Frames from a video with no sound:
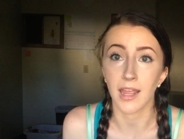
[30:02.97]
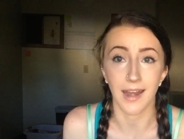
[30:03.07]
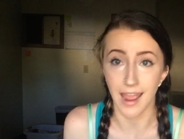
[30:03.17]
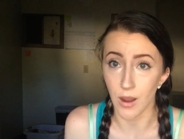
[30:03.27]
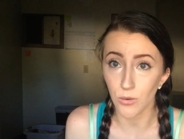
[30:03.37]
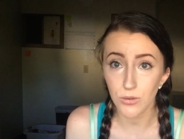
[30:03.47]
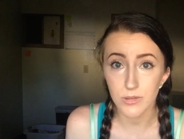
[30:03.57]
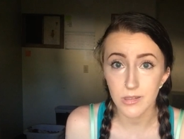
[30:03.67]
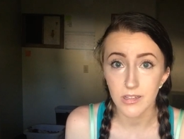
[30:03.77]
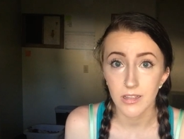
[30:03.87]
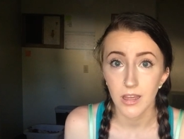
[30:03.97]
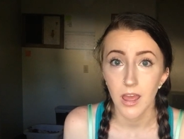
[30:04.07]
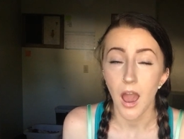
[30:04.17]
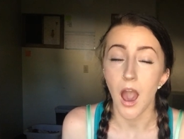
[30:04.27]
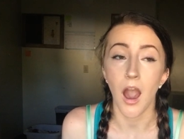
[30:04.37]
it out.
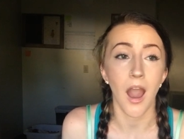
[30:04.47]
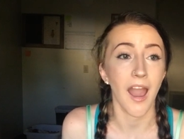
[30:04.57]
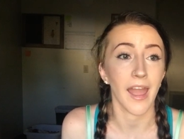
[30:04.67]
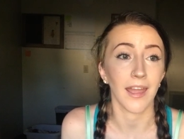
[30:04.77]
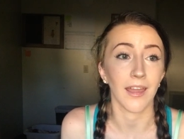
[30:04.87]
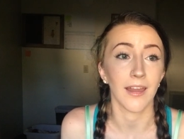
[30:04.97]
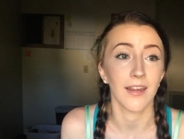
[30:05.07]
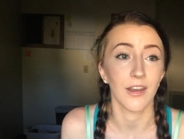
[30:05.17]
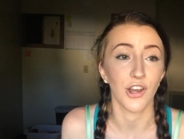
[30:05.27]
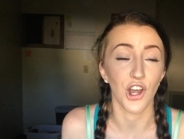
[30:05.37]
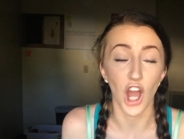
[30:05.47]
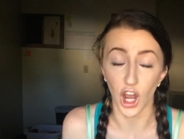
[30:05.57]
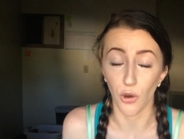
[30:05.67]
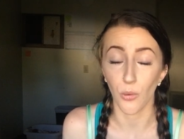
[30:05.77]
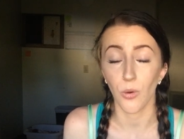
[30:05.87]
I
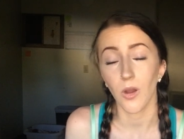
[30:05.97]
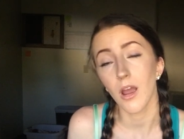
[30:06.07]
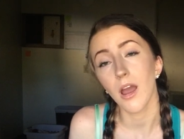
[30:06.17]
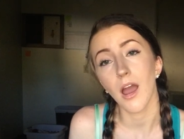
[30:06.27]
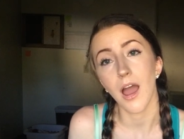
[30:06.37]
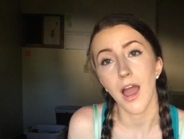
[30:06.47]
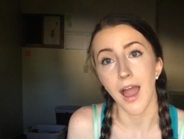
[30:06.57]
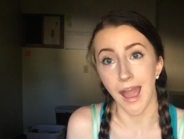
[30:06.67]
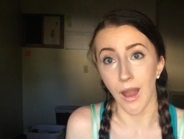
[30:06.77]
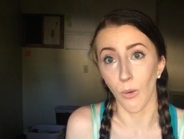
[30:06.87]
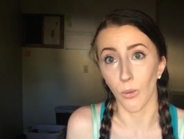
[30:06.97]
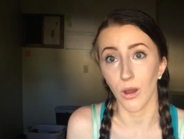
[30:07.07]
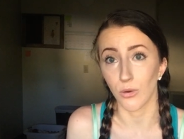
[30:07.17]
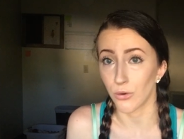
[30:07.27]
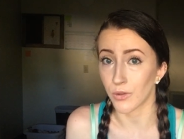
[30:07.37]
know how
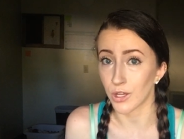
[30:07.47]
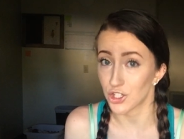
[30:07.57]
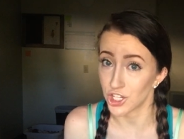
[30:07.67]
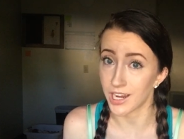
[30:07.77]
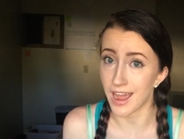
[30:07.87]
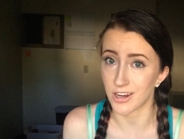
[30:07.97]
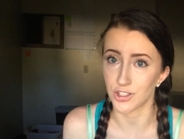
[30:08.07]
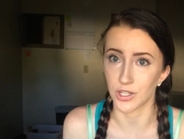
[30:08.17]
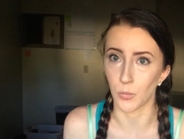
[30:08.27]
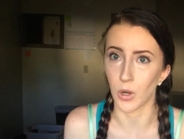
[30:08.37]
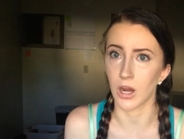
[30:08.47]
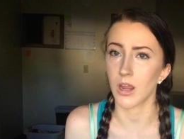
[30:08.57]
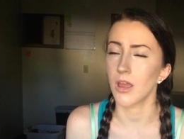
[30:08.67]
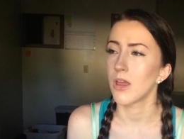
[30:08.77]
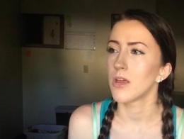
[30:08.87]
acrylics should actually
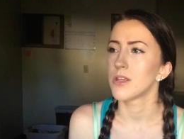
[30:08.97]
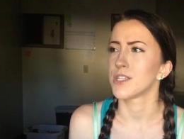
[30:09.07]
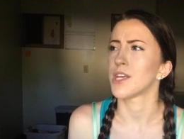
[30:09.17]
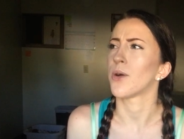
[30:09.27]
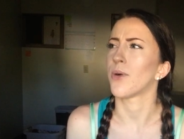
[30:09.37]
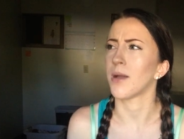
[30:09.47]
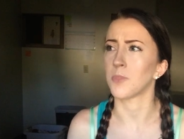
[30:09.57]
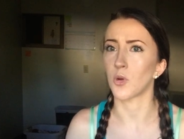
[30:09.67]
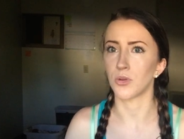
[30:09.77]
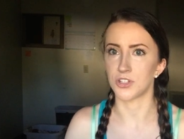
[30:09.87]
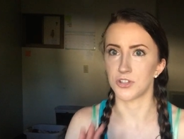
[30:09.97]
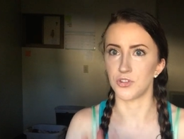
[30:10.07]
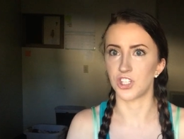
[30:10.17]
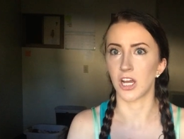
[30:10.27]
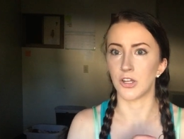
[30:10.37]
work, so I'm going to
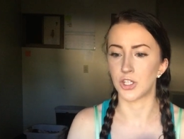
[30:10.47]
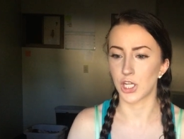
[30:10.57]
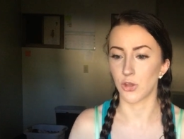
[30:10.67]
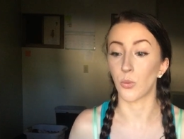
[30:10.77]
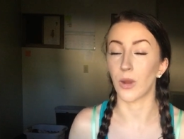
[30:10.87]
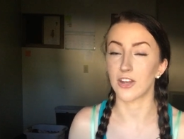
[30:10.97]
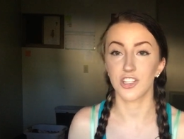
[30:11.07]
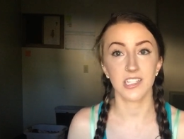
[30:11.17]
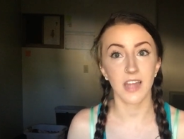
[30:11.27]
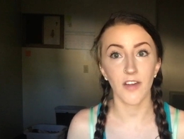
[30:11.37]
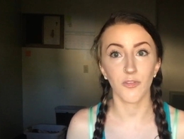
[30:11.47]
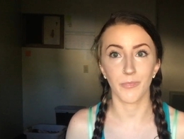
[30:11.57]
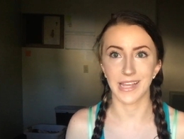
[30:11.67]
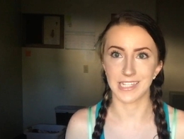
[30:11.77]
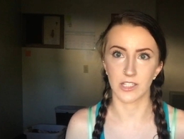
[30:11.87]
judge the Wish stuff
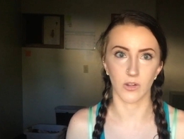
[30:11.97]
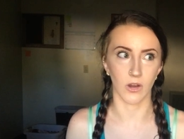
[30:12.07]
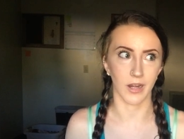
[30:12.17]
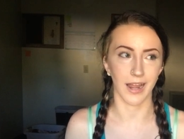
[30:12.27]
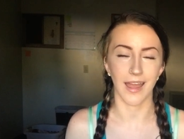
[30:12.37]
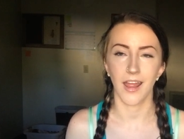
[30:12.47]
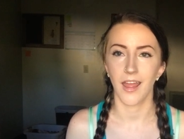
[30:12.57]
based on